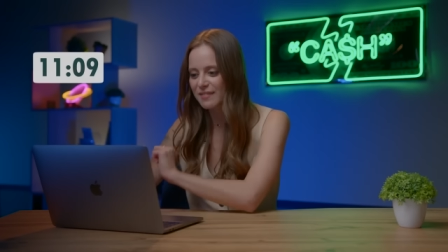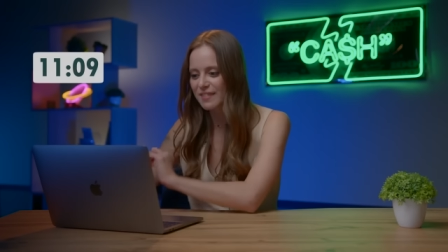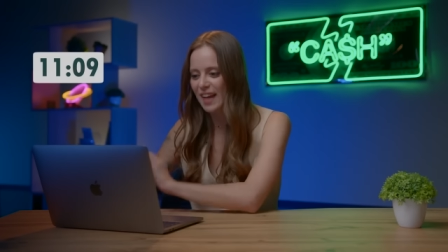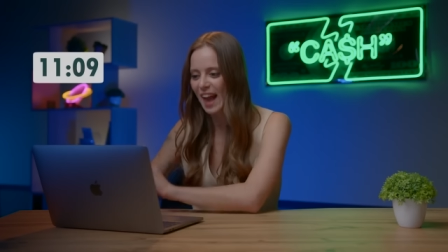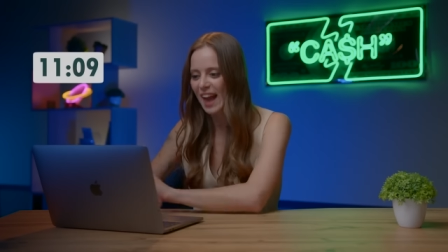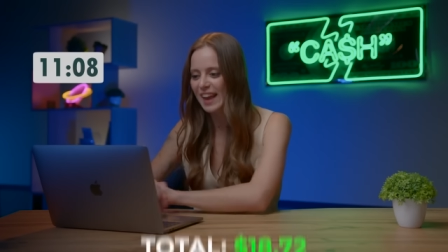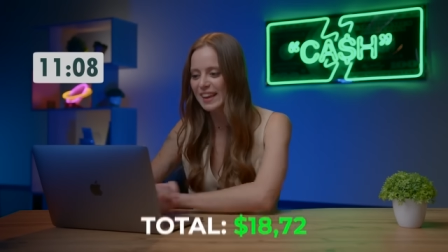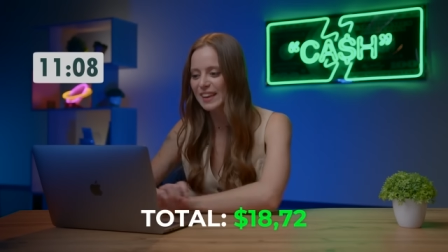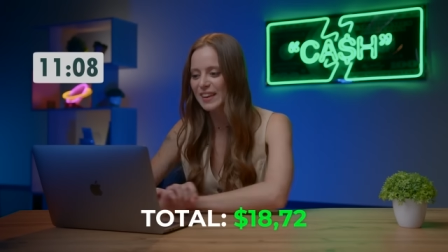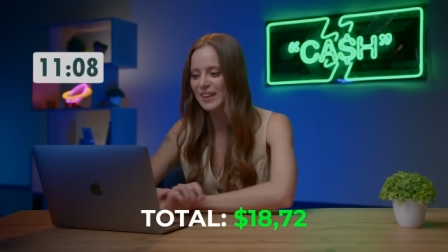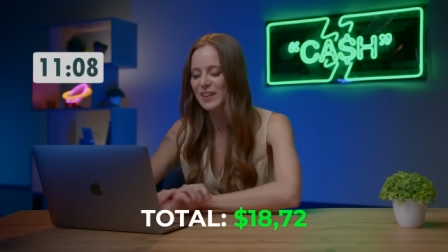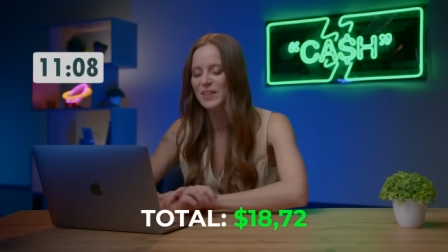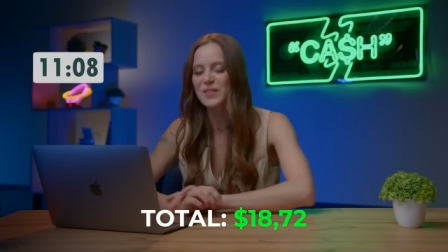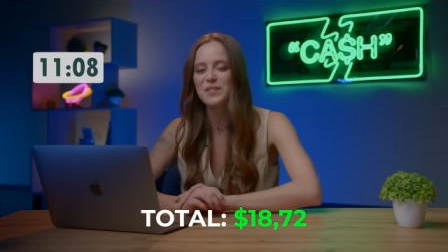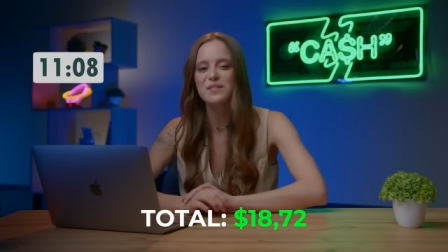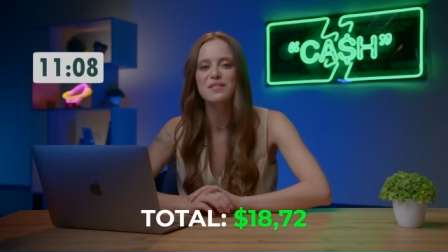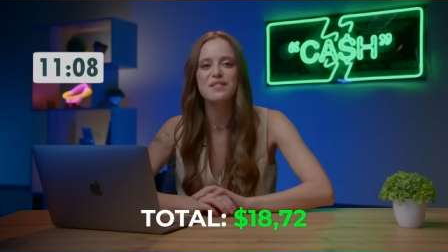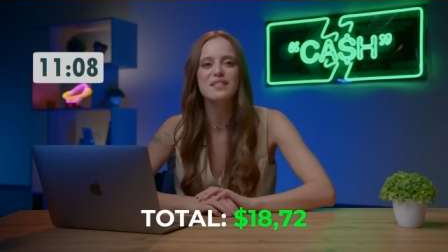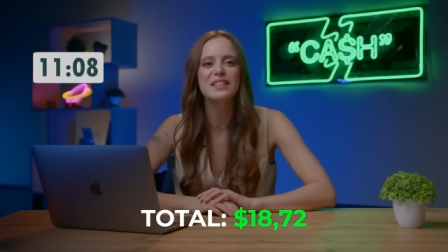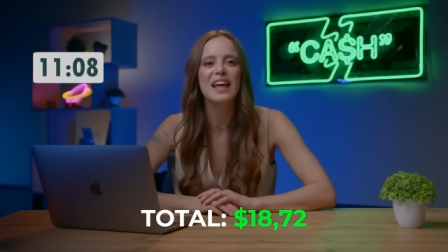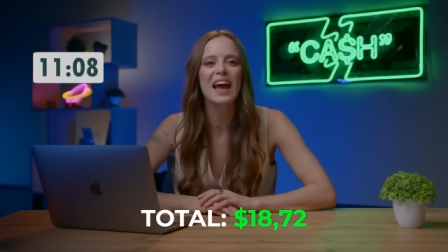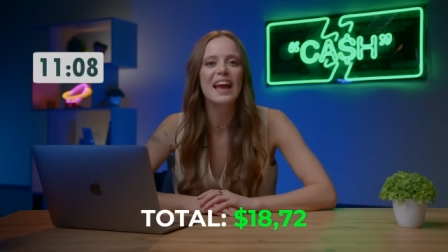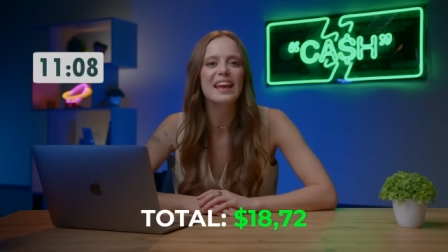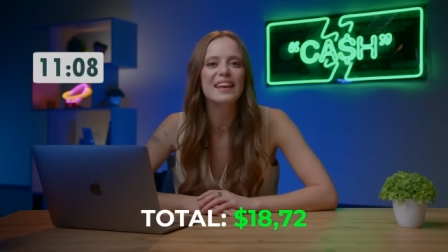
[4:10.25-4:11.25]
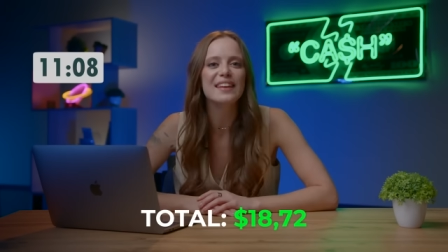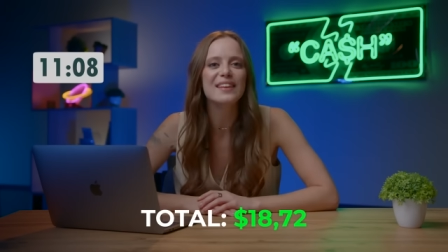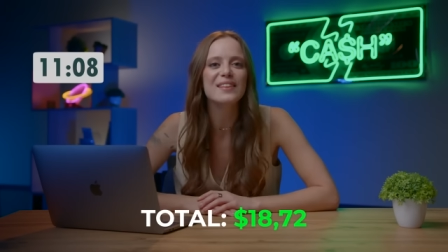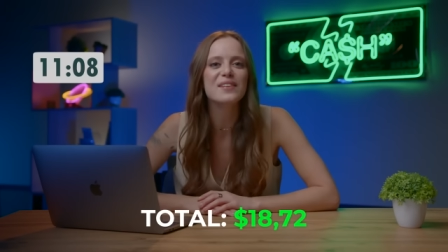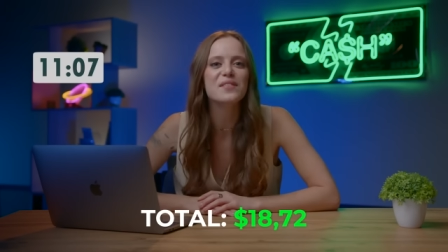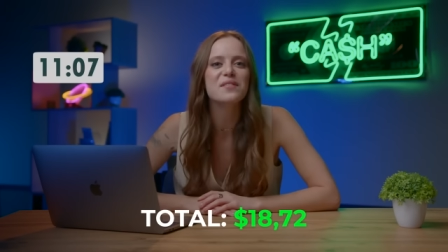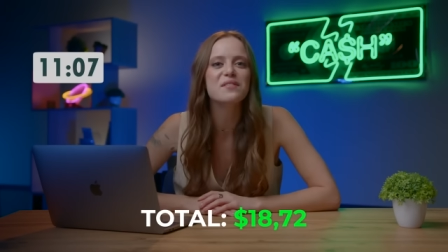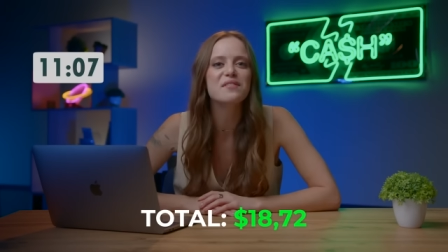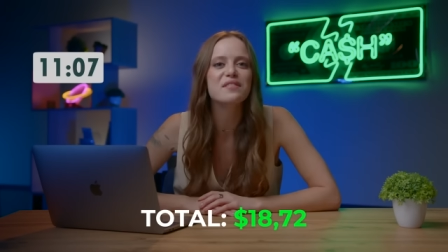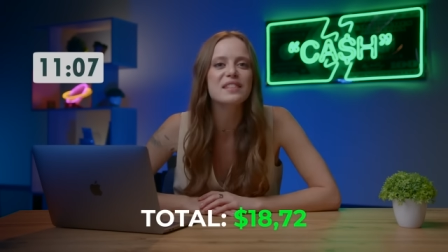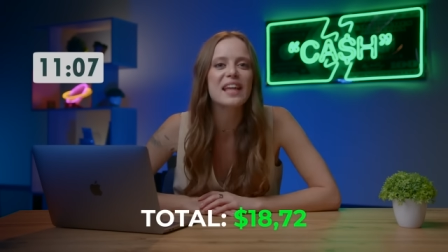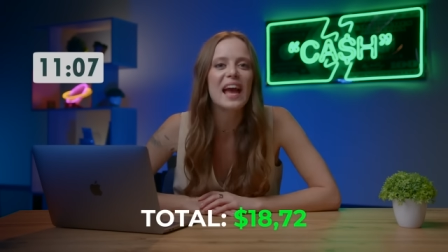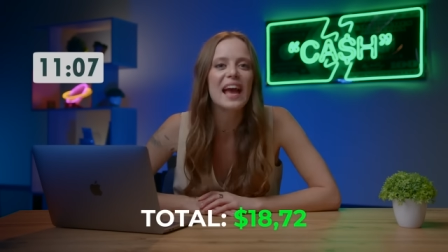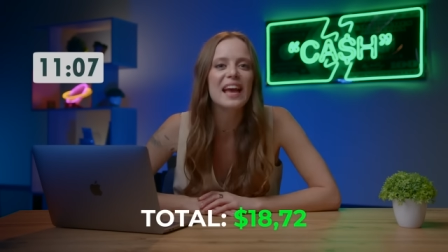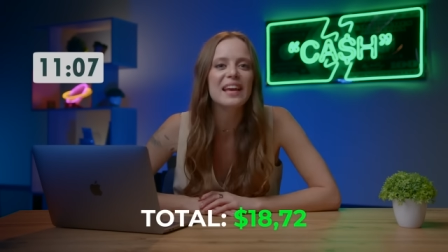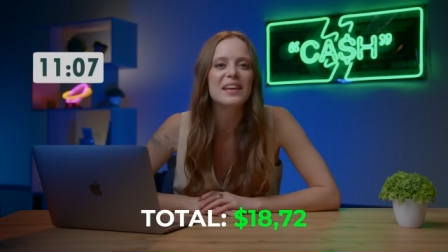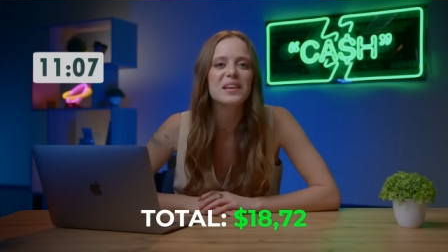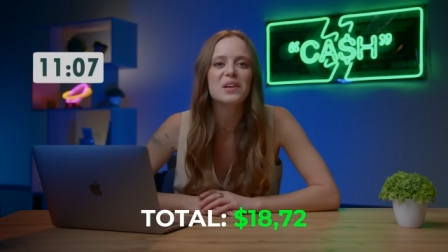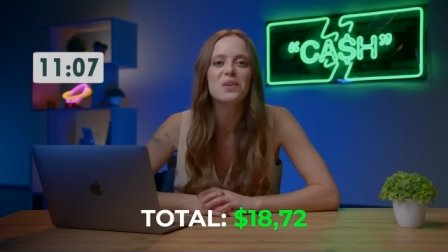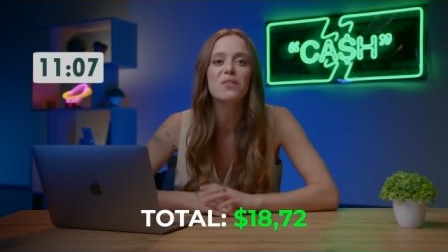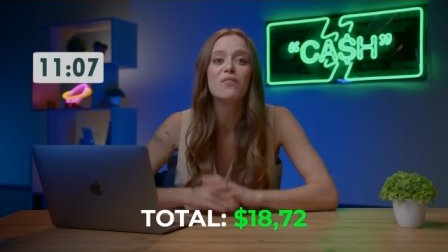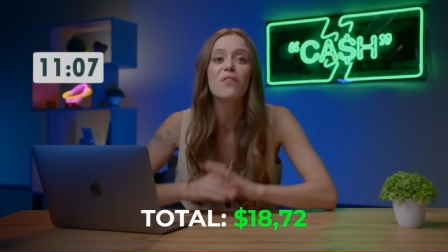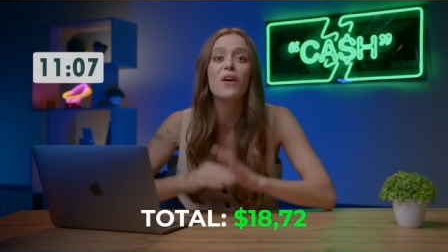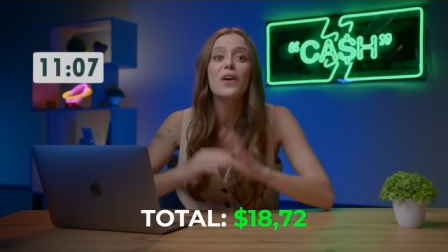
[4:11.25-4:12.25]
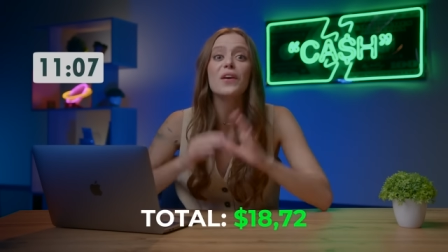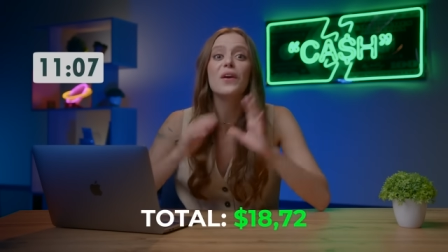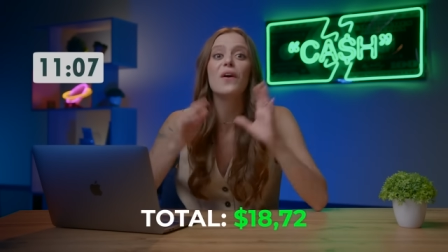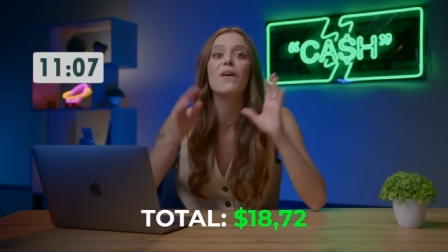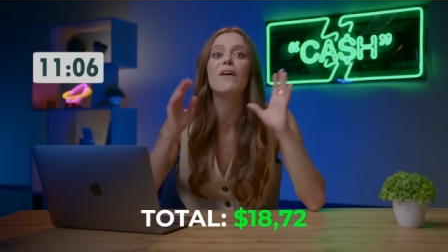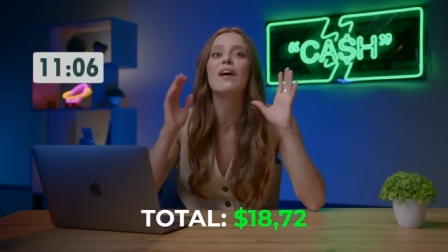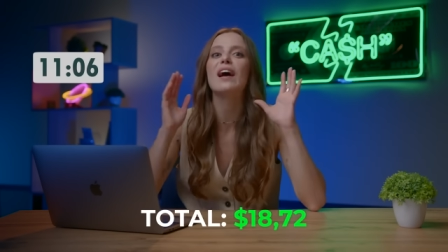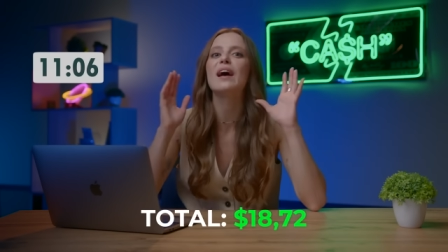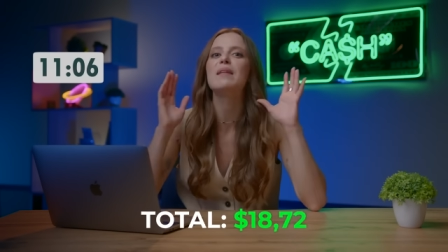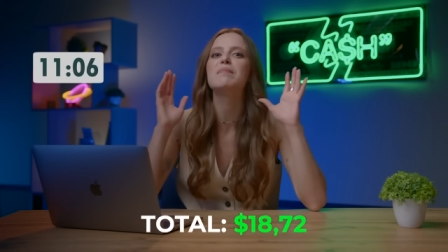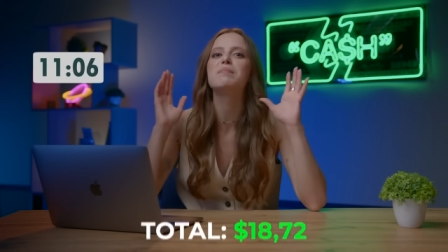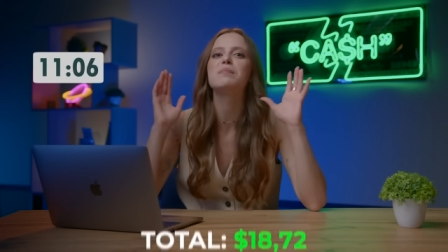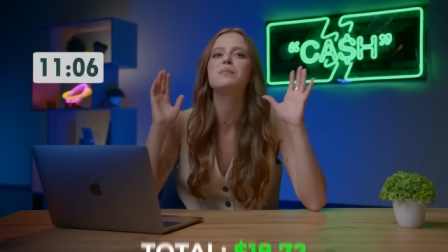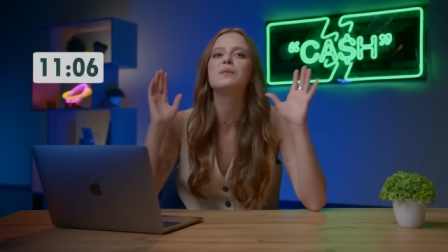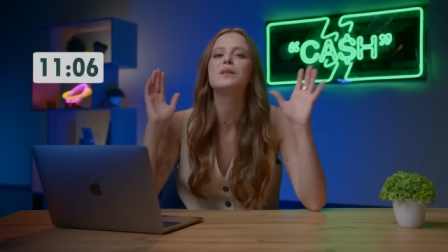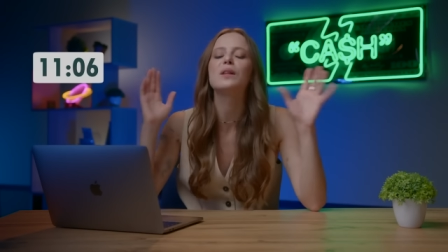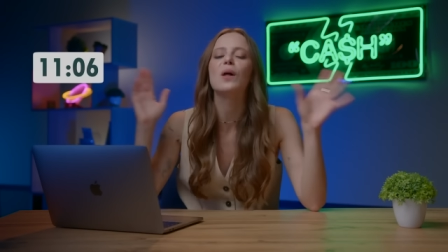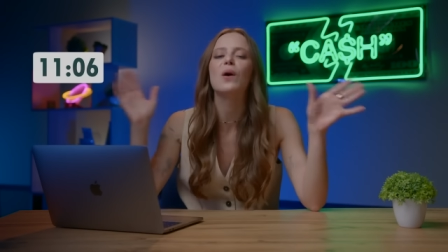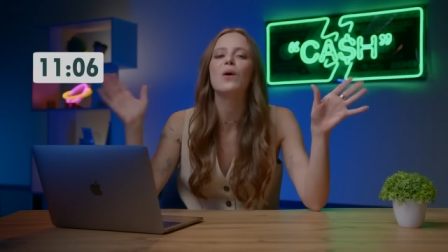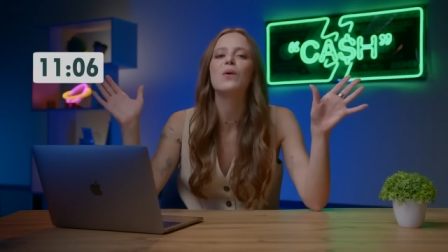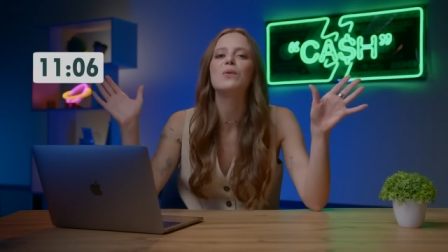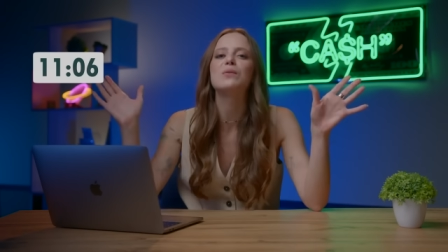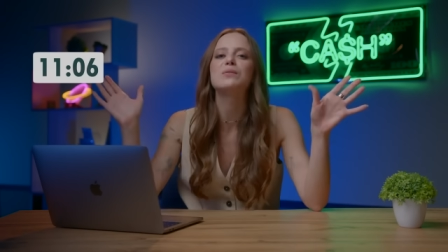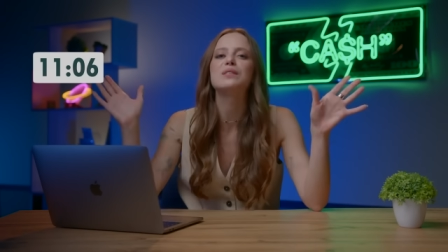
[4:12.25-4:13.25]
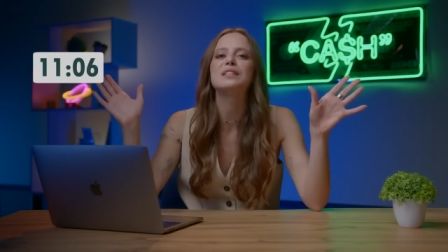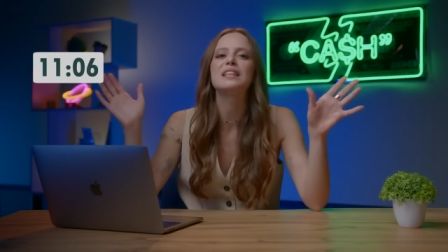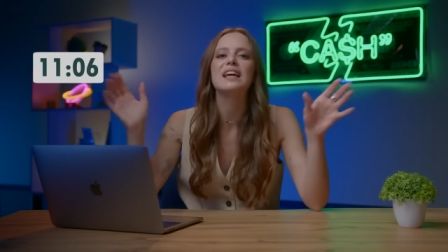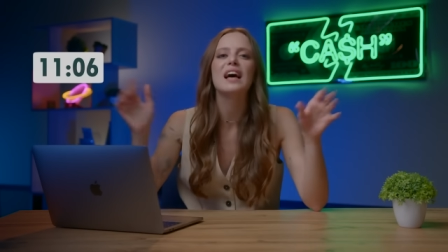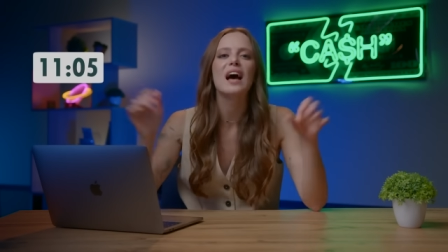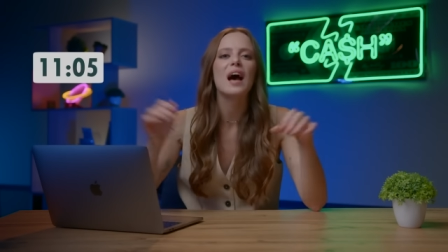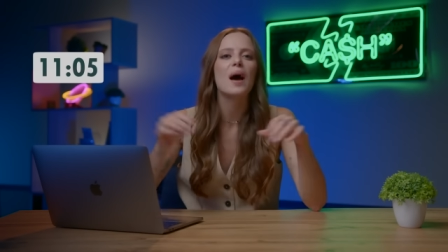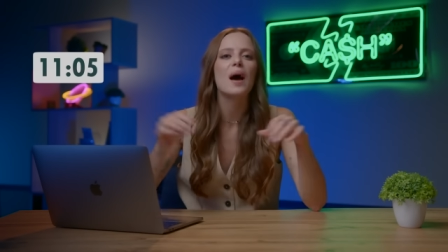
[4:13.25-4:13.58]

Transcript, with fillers: Thank you, thank you, thank you for your applause.